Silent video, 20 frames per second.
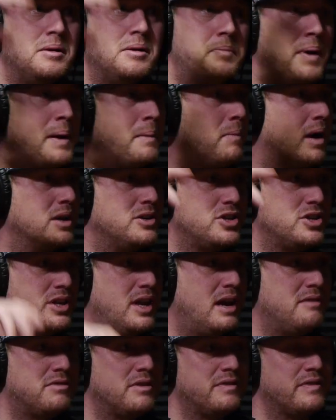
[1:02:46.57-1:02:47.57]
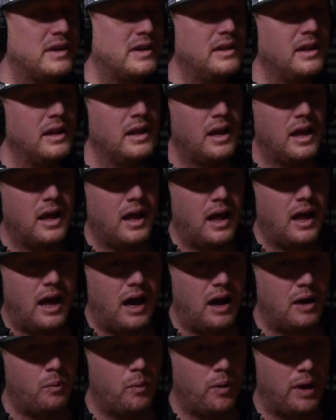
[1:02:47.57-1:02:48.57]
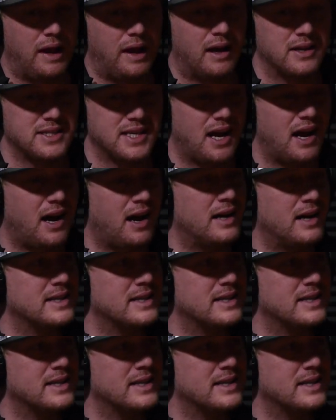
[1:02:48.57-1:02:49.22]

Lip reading: big mansion, everything. Yeah. He has a heart